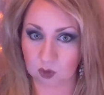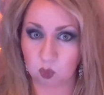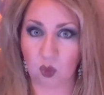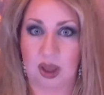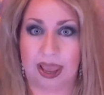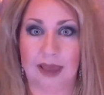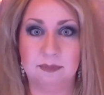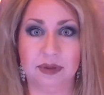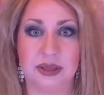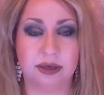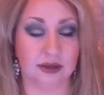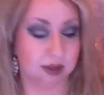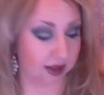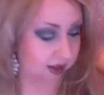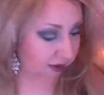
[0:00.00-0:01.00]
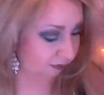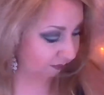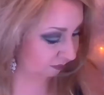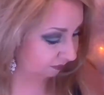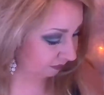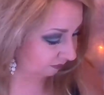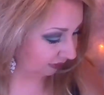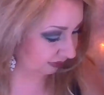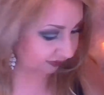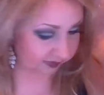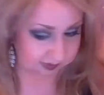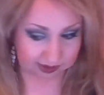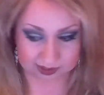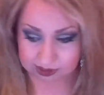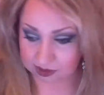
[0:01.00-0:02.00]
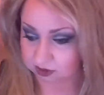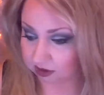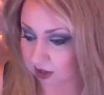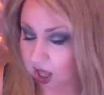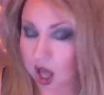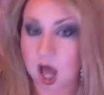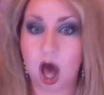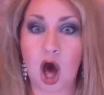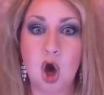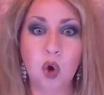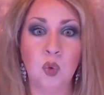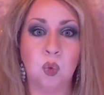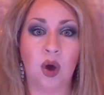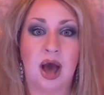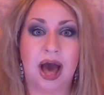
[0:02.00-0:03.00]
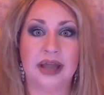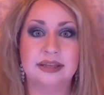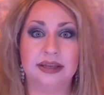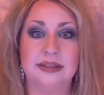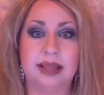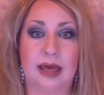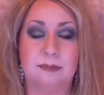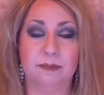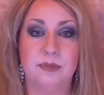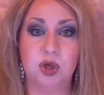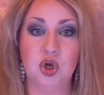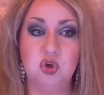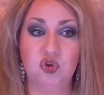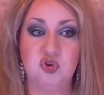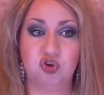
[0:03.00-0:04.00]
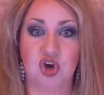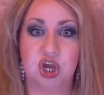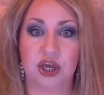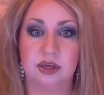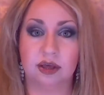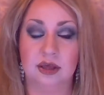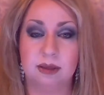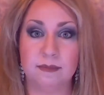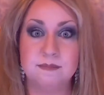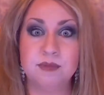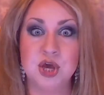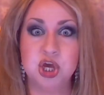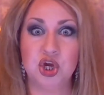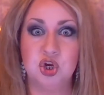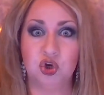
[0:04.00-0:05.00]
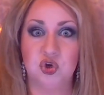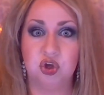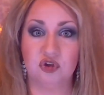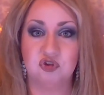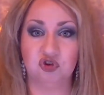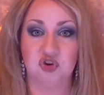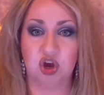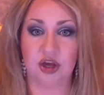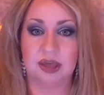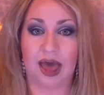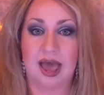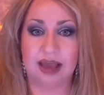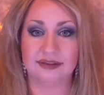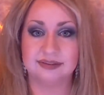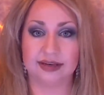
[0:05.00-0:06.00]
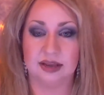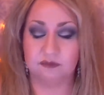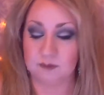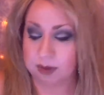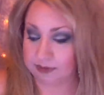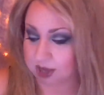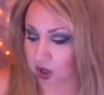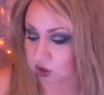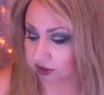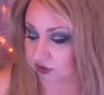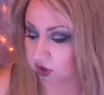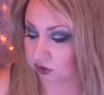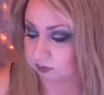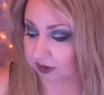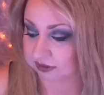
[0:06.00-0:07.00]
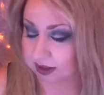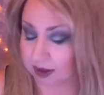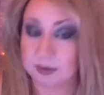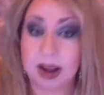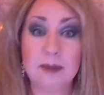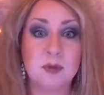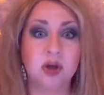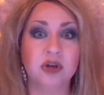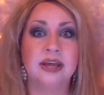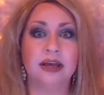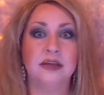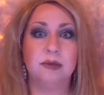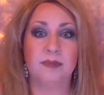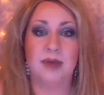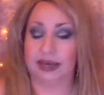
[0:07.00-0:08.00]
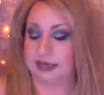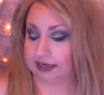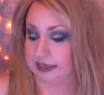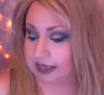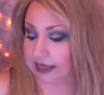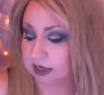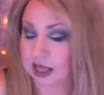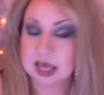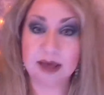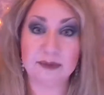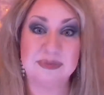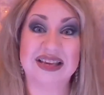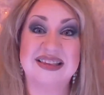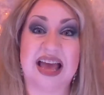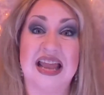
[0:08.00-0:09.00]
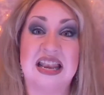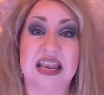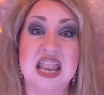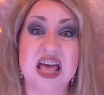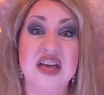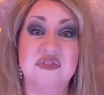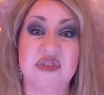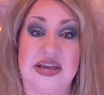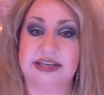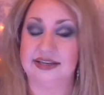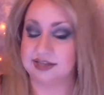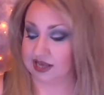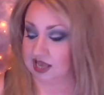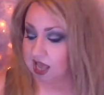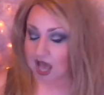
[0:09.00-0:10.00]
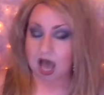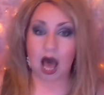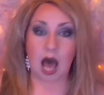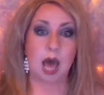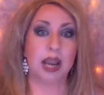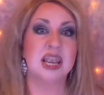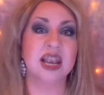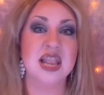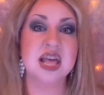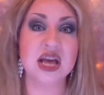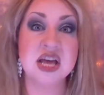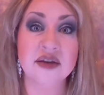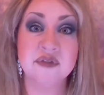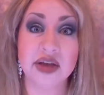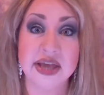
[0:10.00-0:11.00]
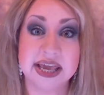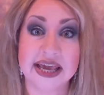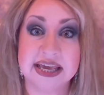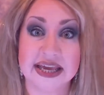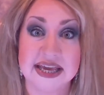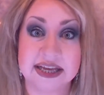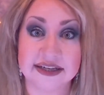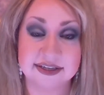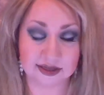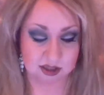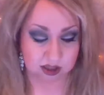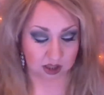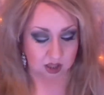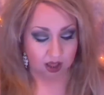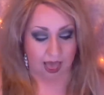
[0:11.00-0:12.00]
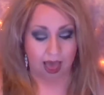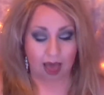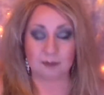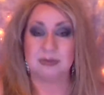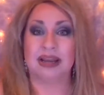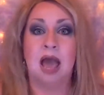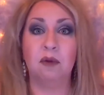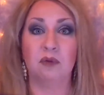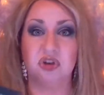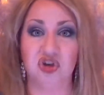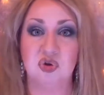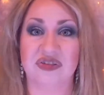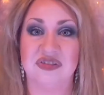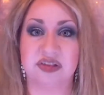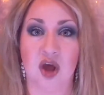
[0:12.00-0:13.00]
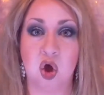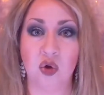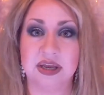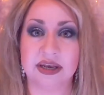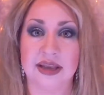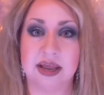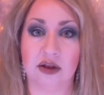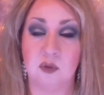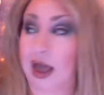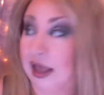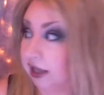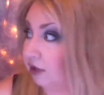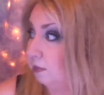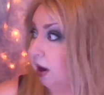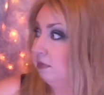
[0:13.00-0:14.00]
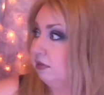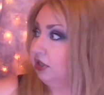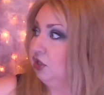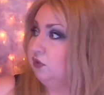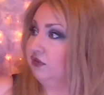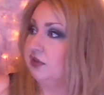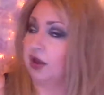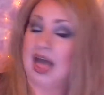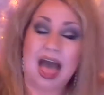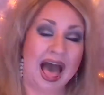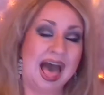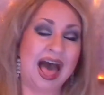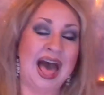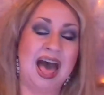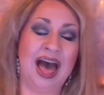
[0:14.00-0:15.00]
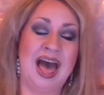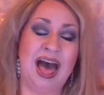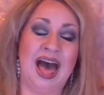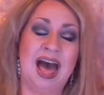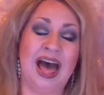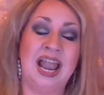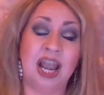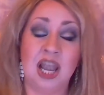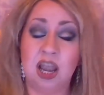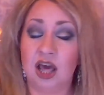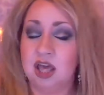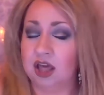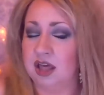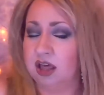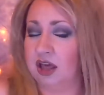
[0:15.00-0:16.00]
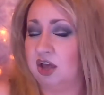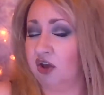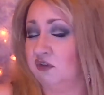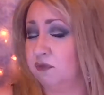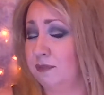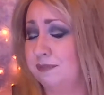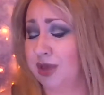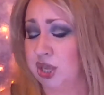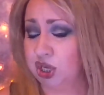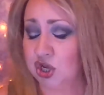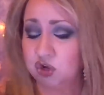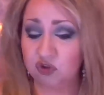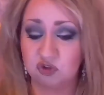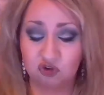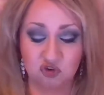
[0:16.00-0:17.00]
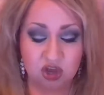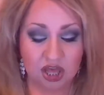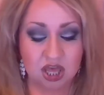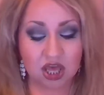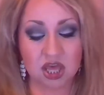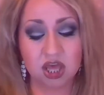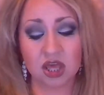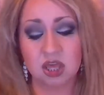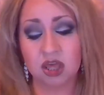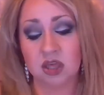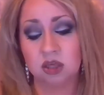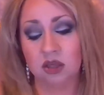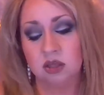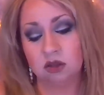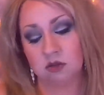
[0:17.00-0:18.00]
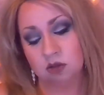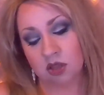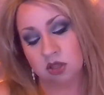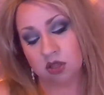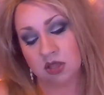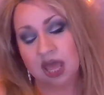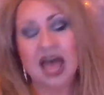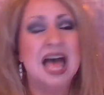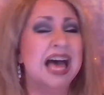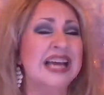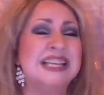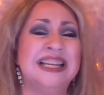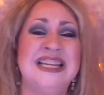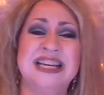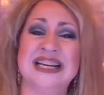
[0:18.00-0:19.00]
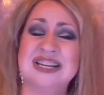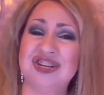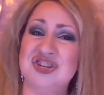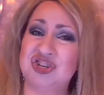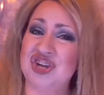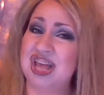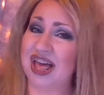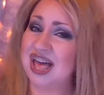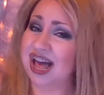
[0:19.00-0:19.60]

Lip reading: what happened? Let's see. Oh, I did that Moodstruck eye stuff. Maybe I already talked about that, but I'm going to tell you about it again because I love it. I love it. I mean, I would do a song and dance. Well, I could probably do a song. I love Moodstruck Addiction.